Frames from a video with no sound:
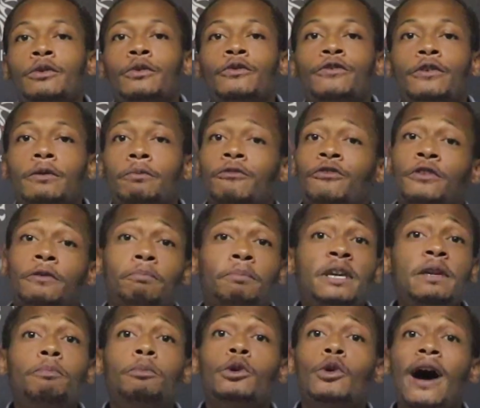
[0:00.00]
from
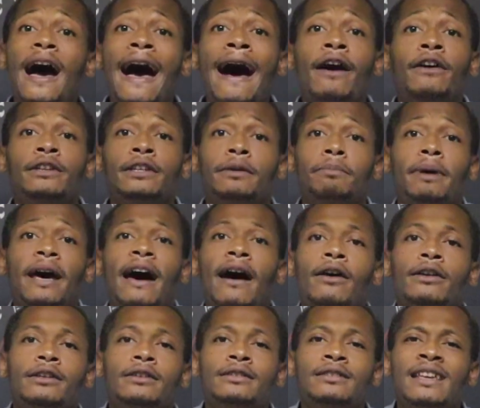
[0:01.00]
people out and
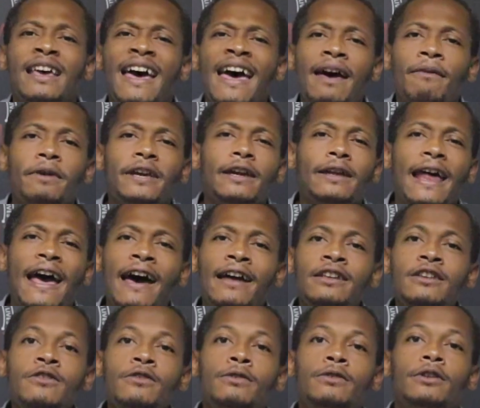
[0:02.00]
about is, man, how
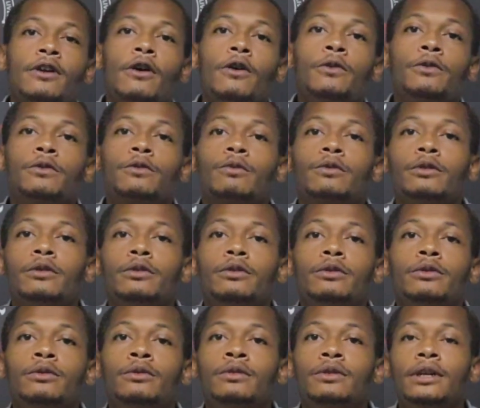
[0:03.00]
do you go
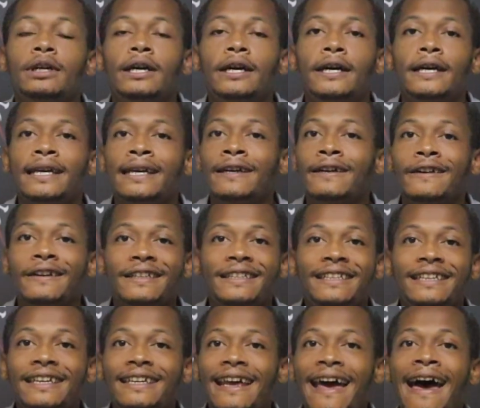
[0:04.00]
through or
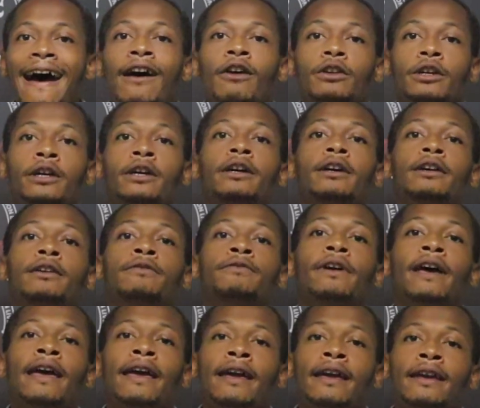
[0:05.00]
get out
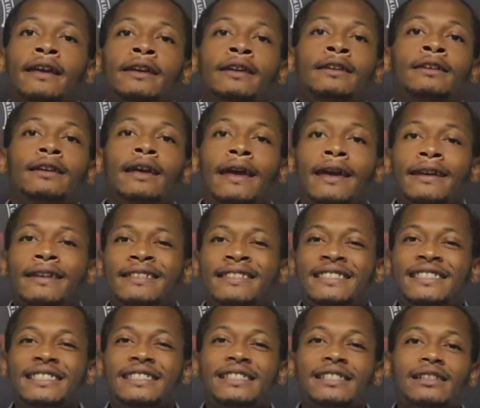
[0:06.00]
of a
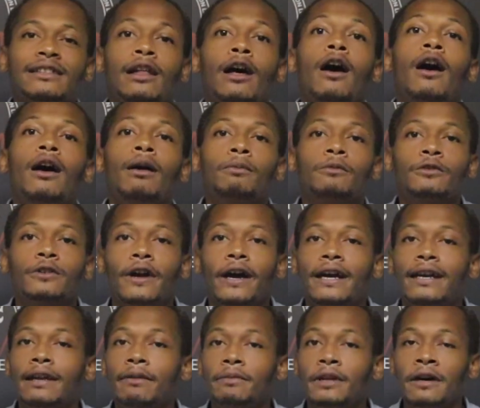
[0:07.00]
slump?
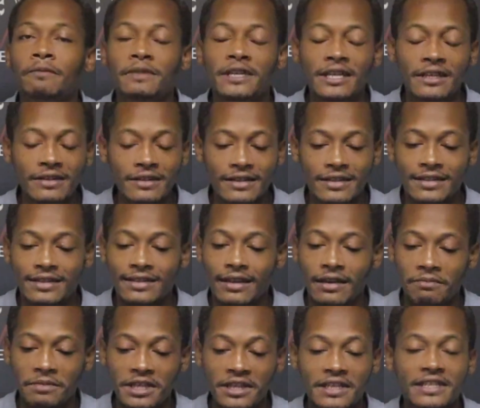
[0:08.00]
Right? I'm in
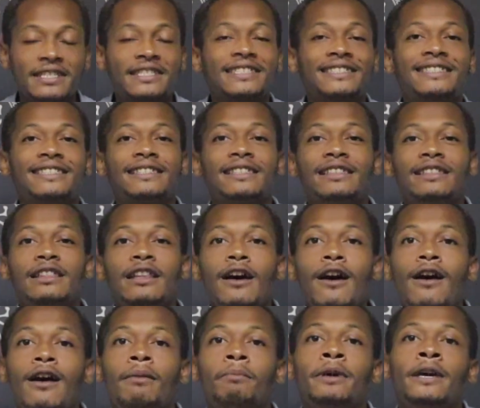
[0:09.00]
this
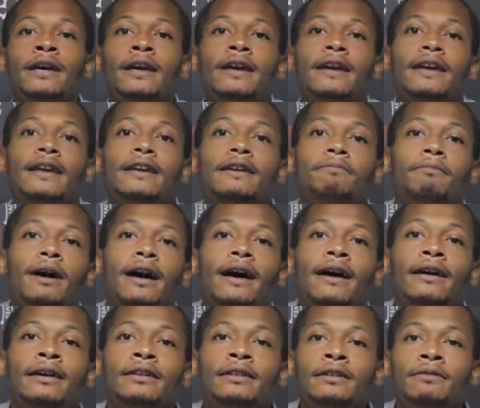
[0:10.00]
slump in
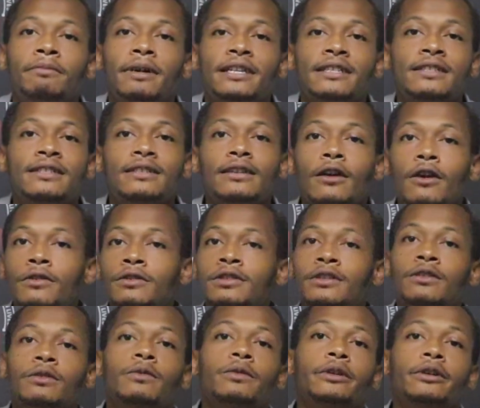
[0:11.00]
my sales
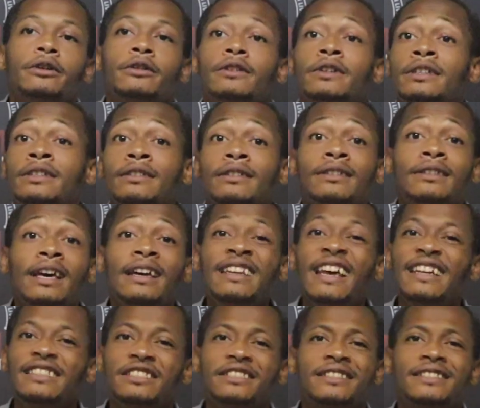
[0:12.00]
career, and that
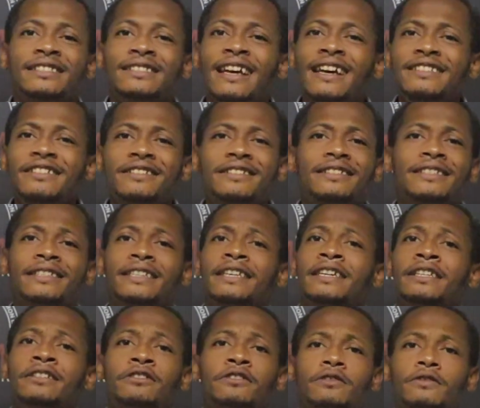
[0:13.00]
not just in
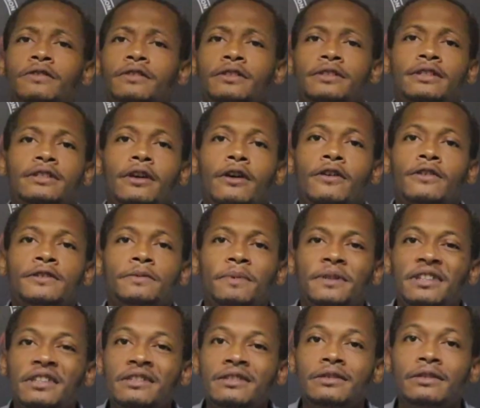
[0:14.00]
insurance sales,
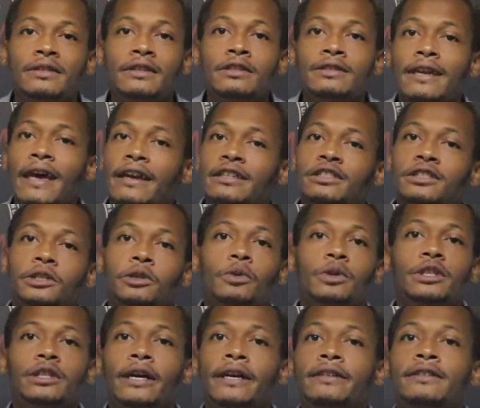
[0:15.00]
but this actually
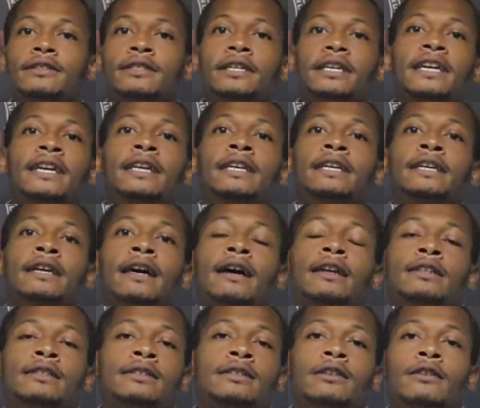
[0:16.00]
relates to any
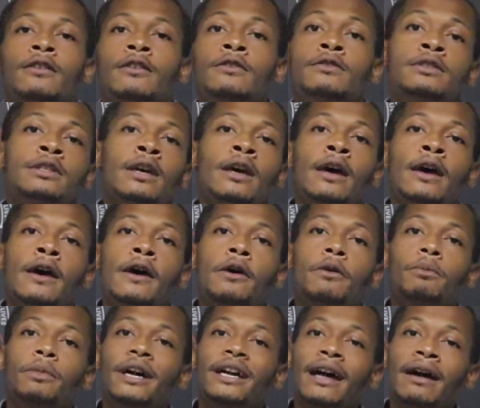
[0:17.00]
kind of sales.
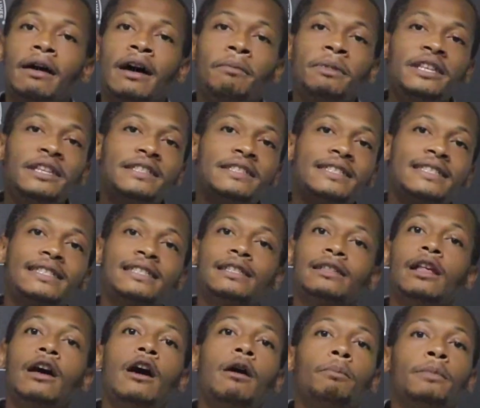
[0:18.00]
But I'm in this
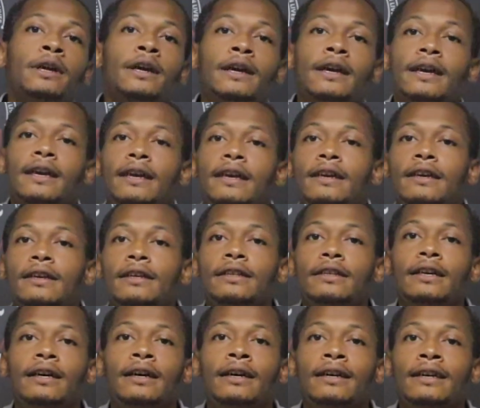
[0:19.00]
slump
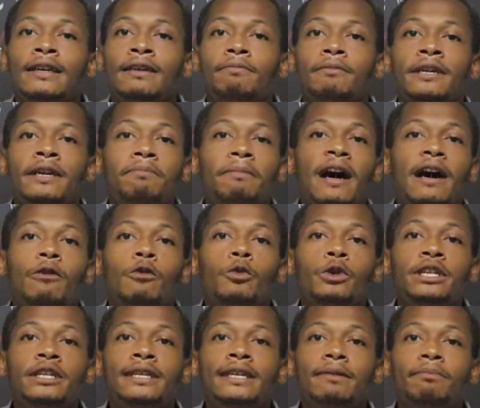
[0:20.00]
in my
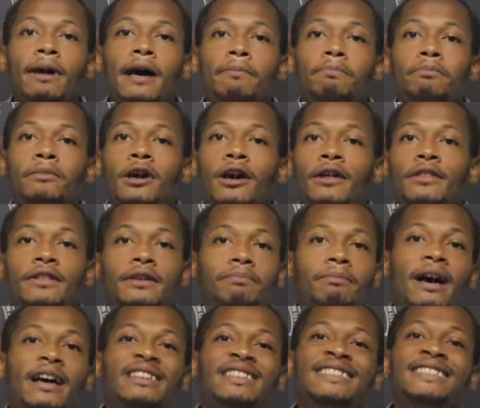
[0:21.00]
week, in my month, in
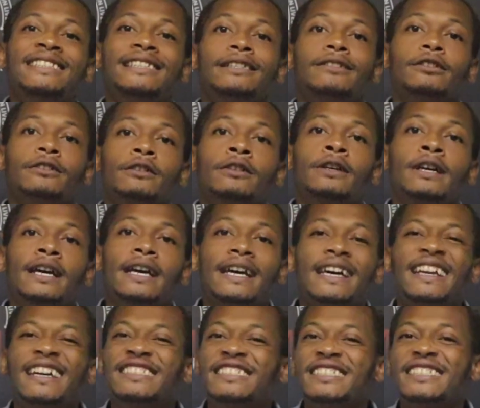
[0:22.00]
my year,
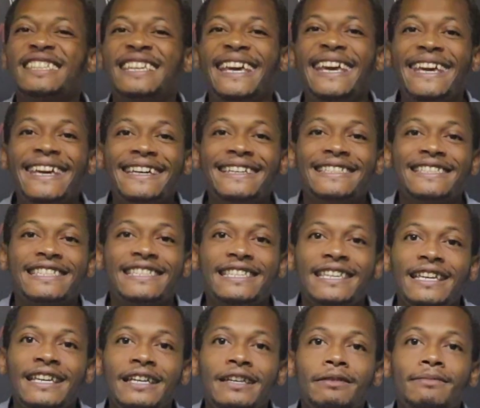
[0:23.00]
and I just can't
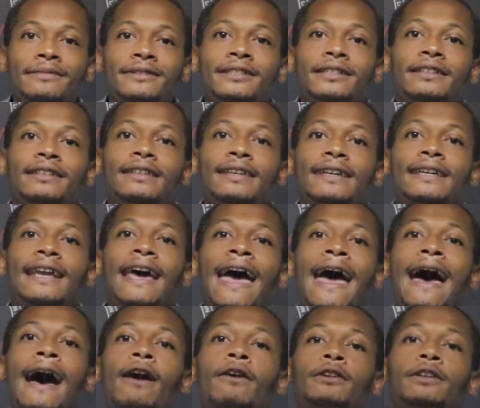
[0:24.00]
seem to get
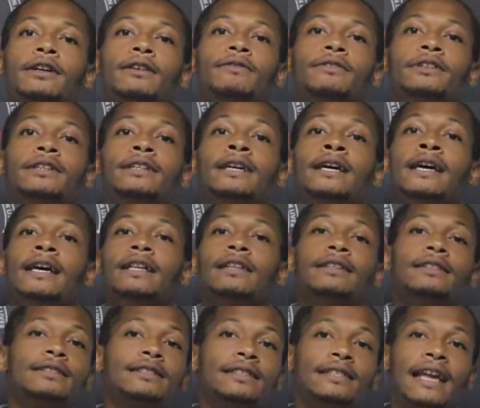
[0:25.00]
out of it.
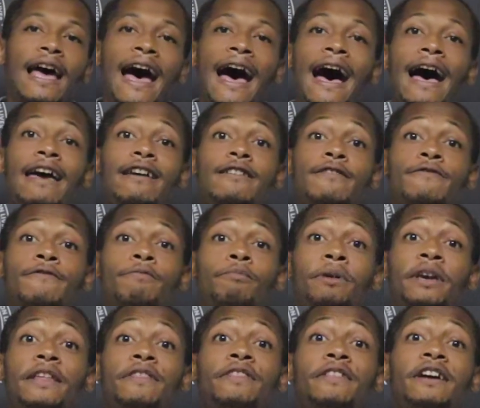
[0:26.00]
Listen, I have
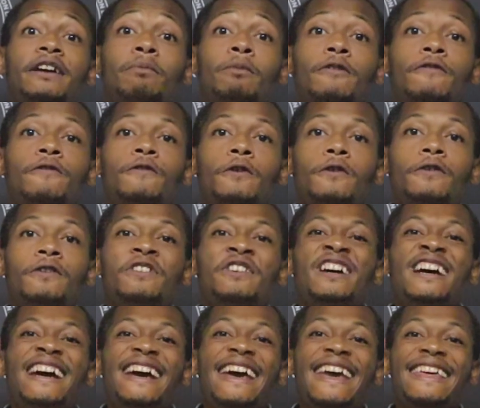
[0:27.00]
been there
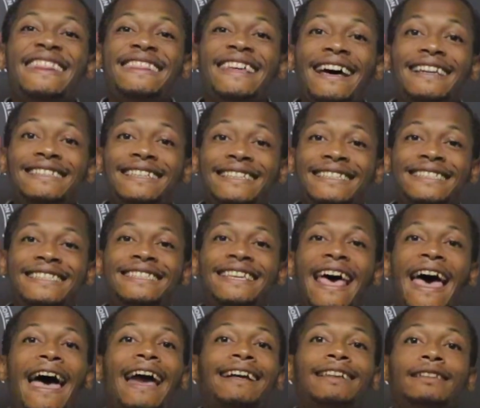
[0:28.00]
before, and that's
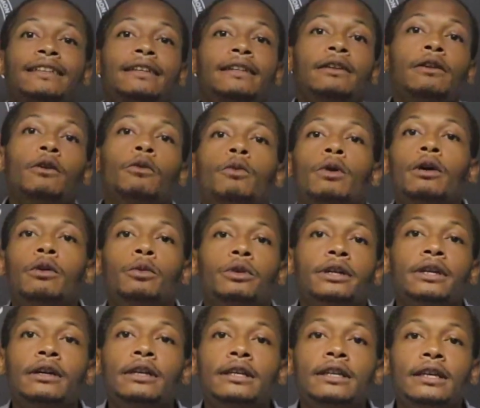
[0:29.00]
exactly what
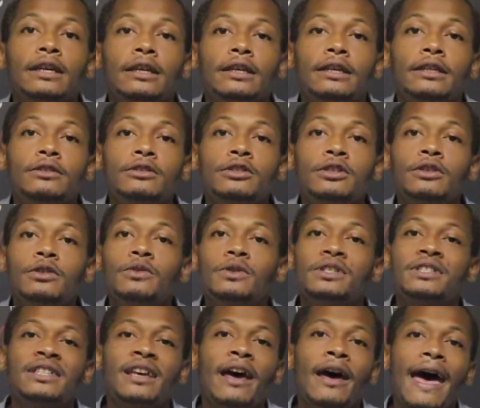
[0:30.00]
we're going to get into
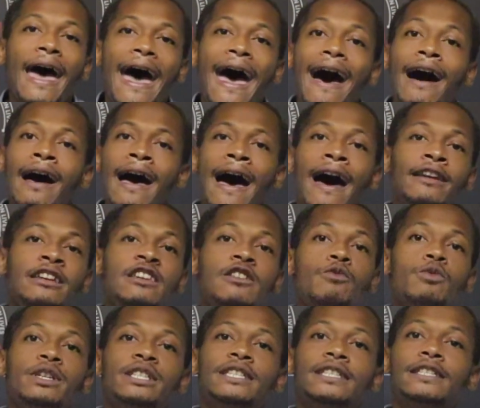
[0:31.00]
is how do
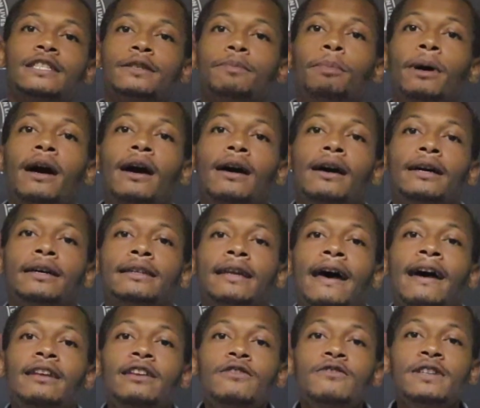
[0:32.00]
you respond?
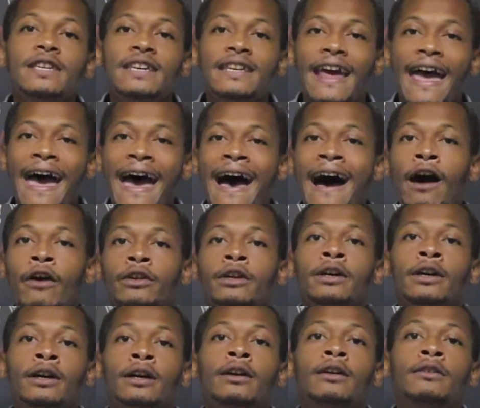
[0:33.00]
How do you get out
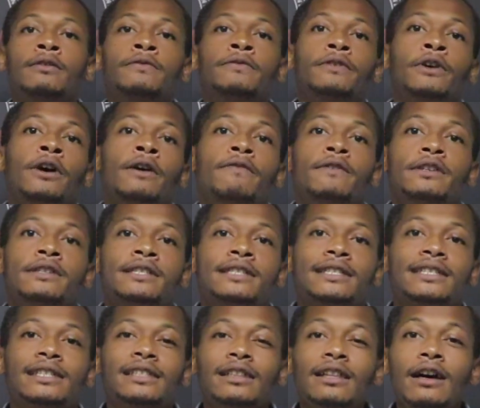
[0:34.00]
of this
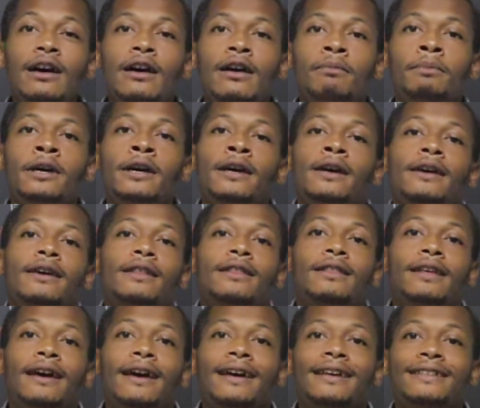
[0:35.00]
slump
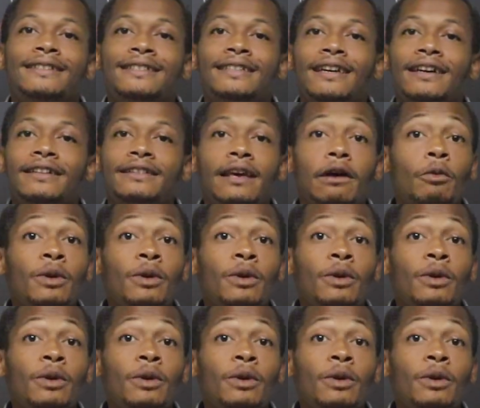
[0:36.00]
that